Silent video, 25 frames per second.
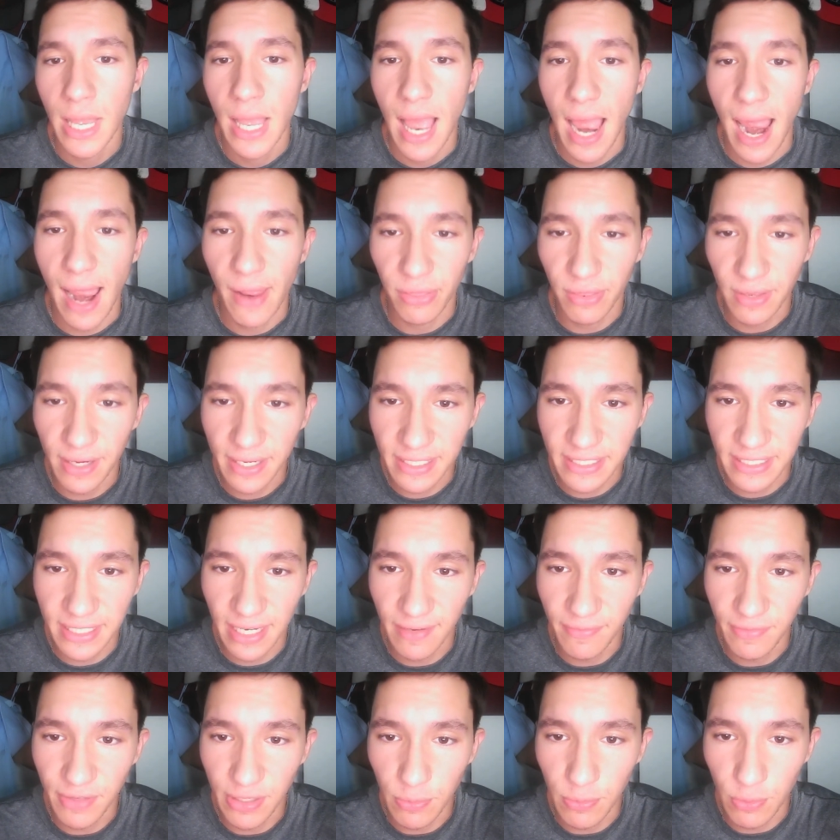Athletic
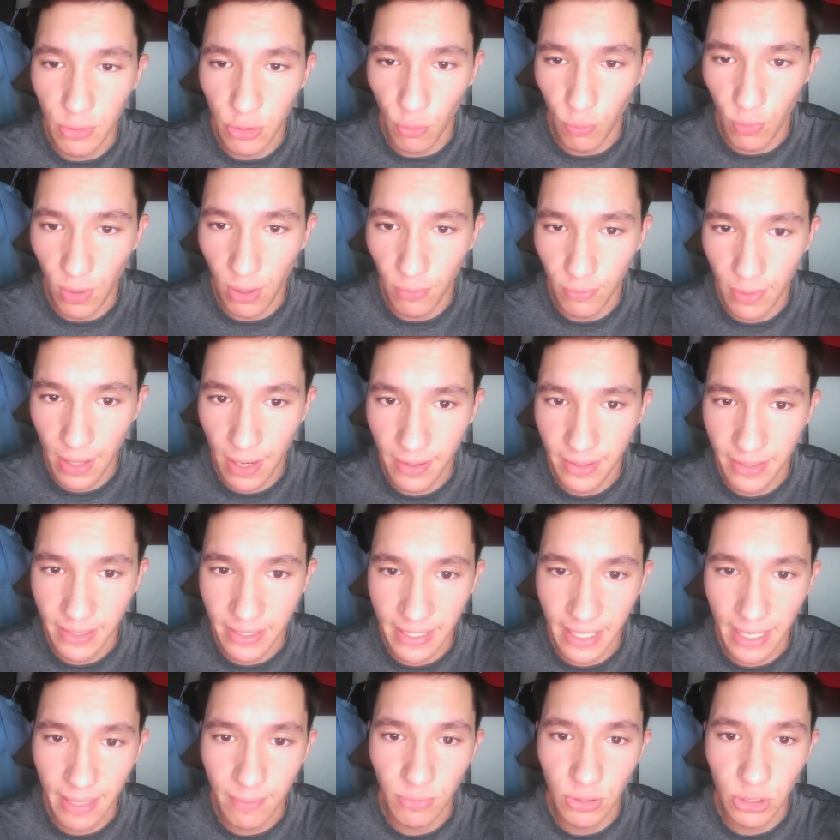safety with a well-rounded
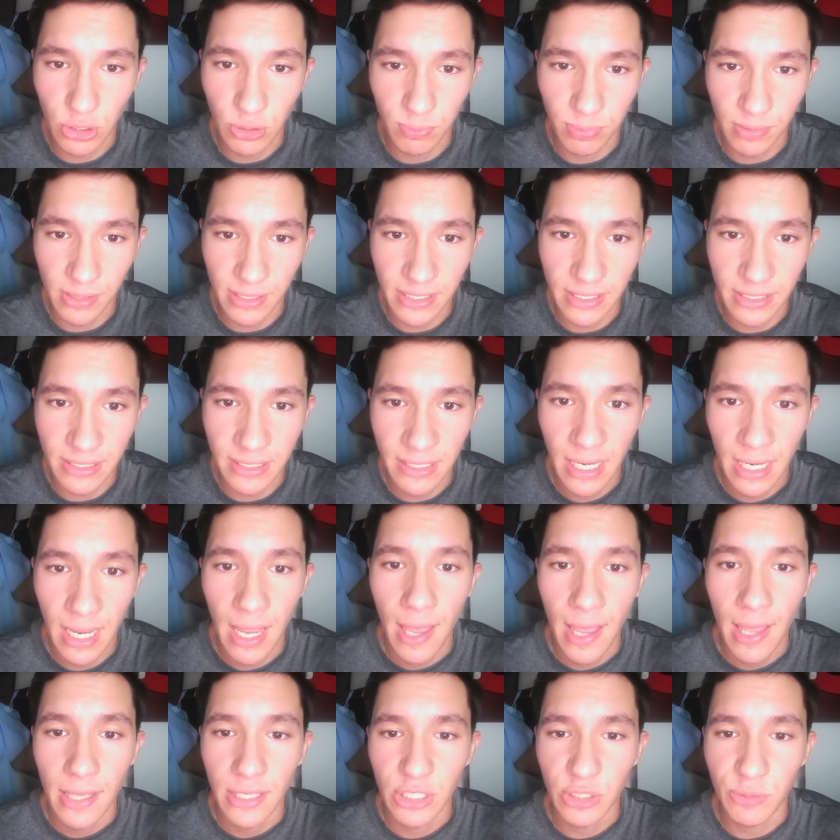game displays
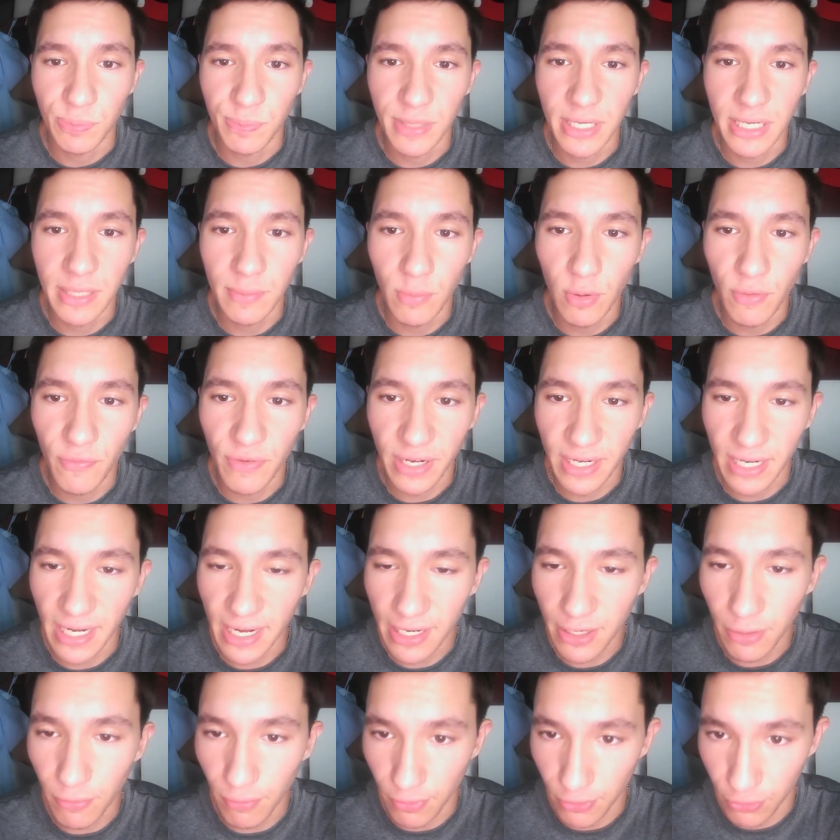speed moving in
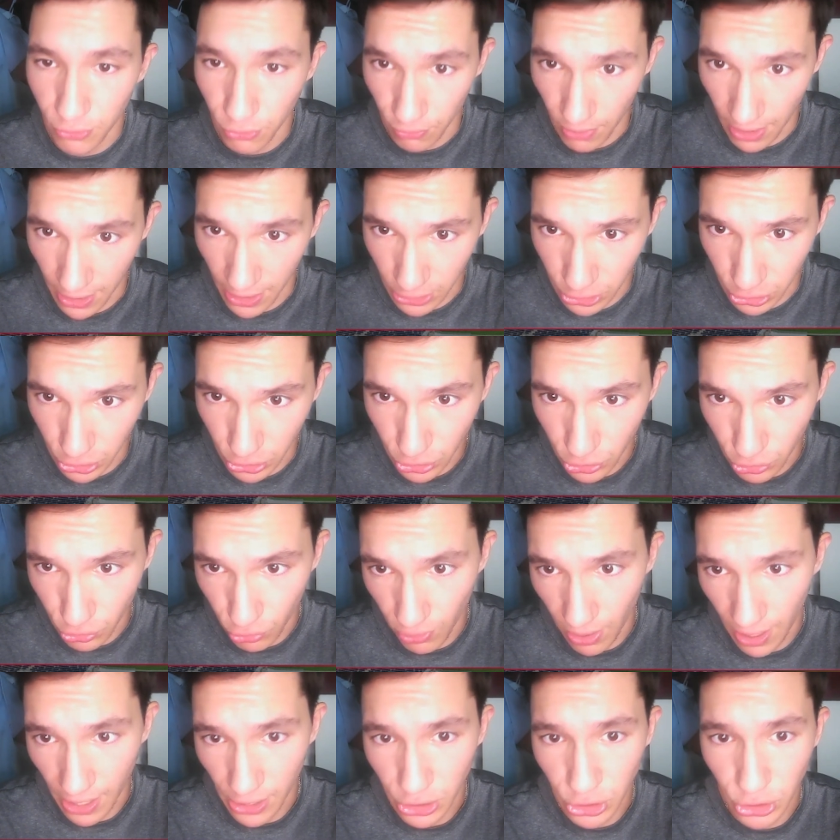any direction,
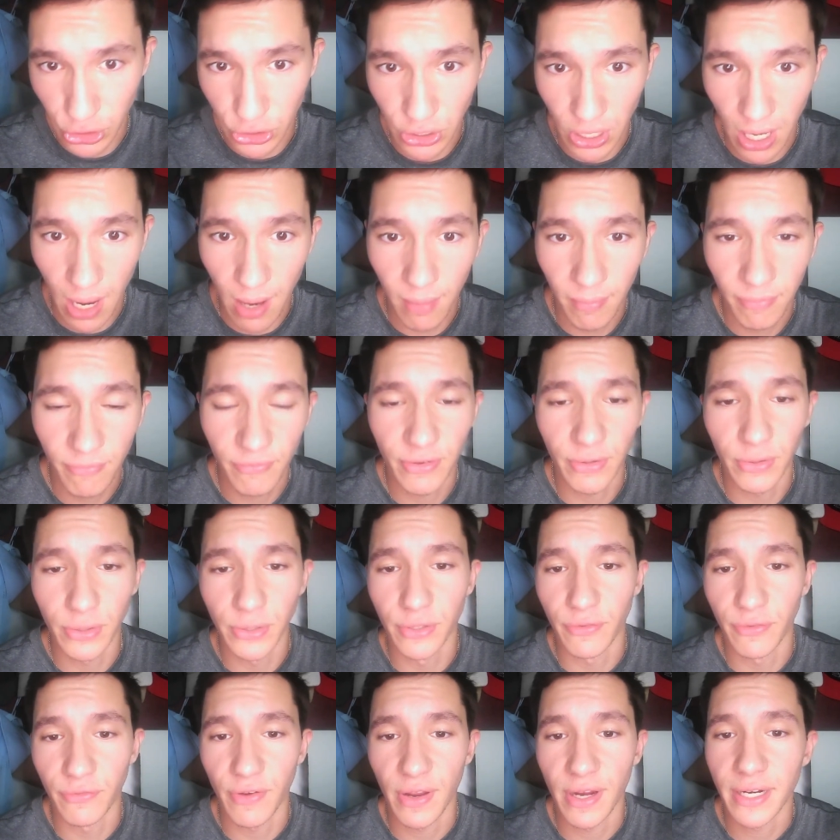crashes upfield
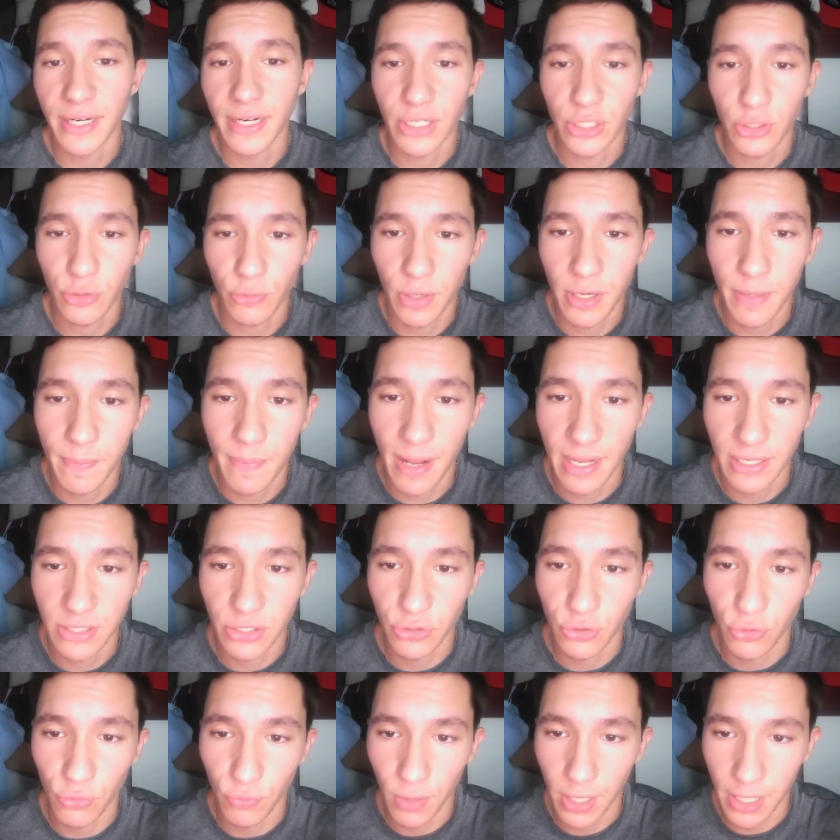defending screen
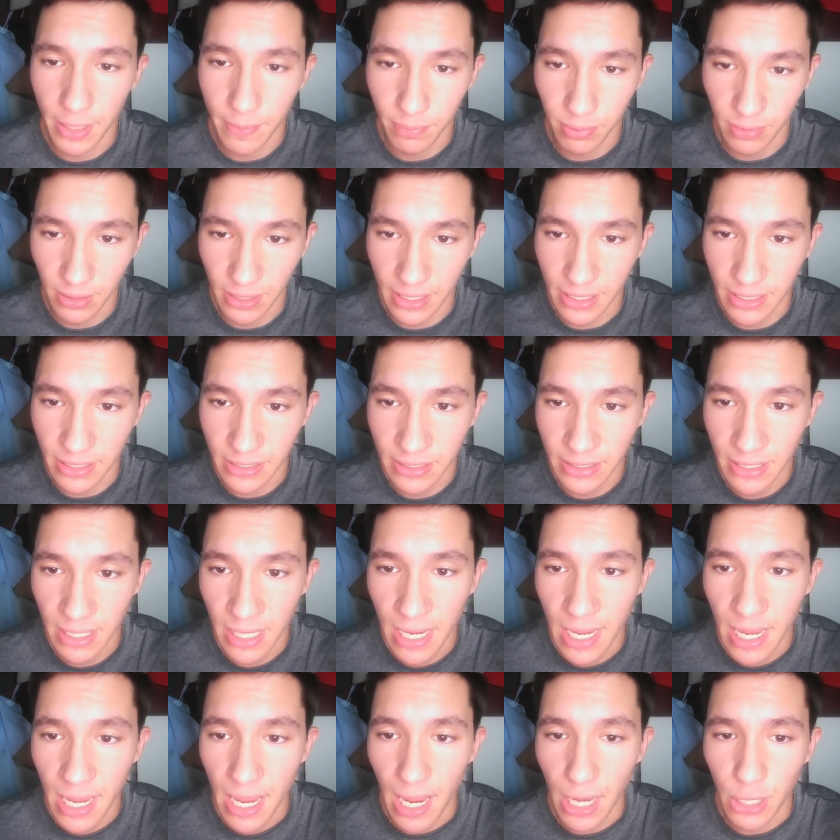passes or running plays,
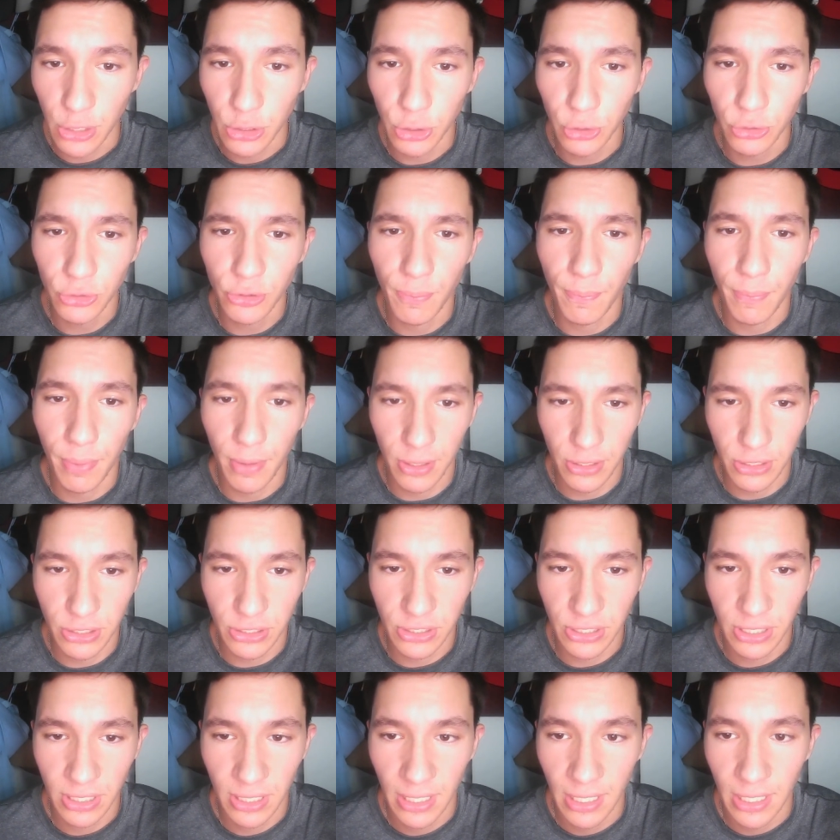and shows a
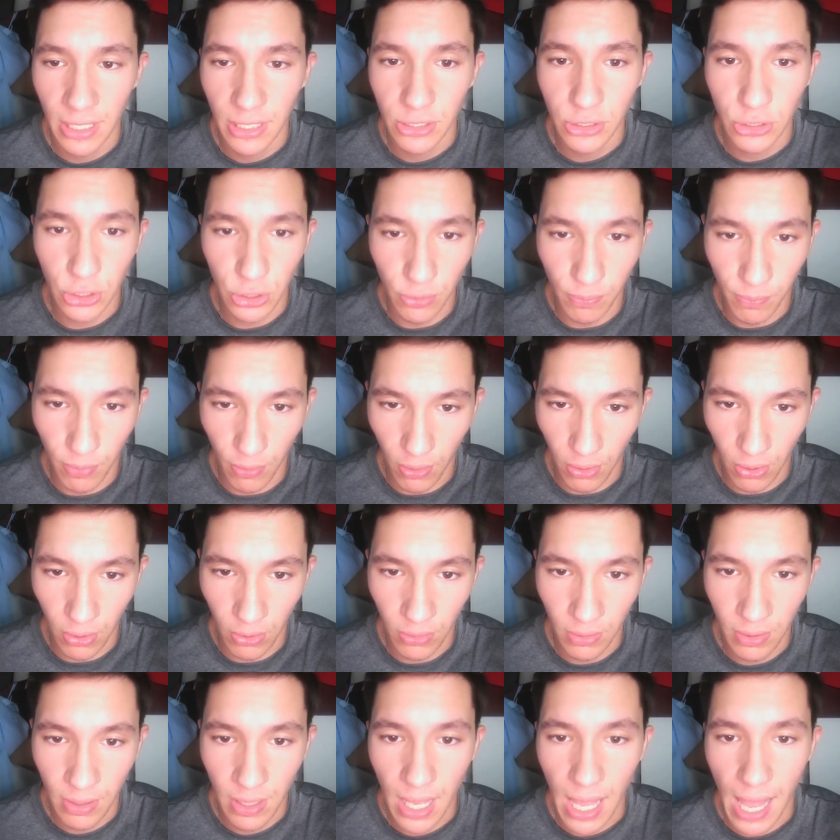burst to the
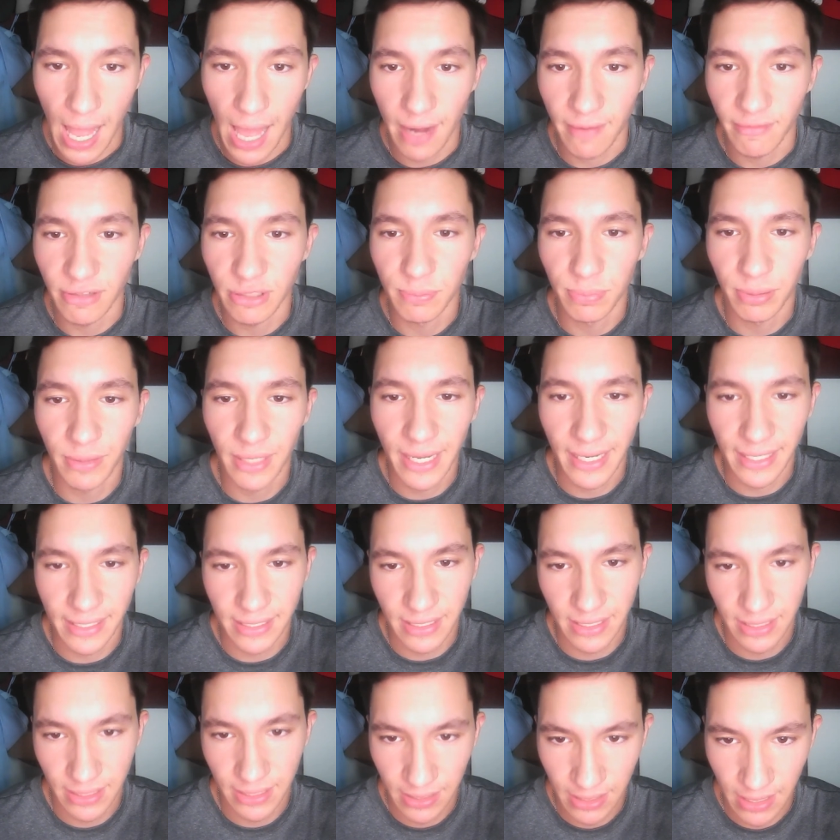ball out of his
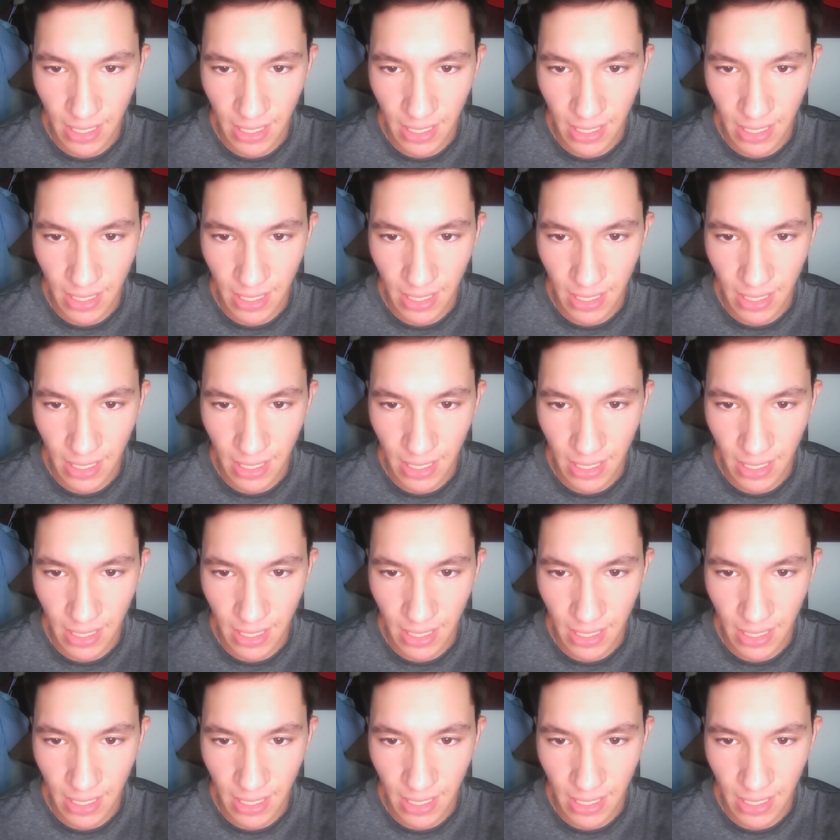plant.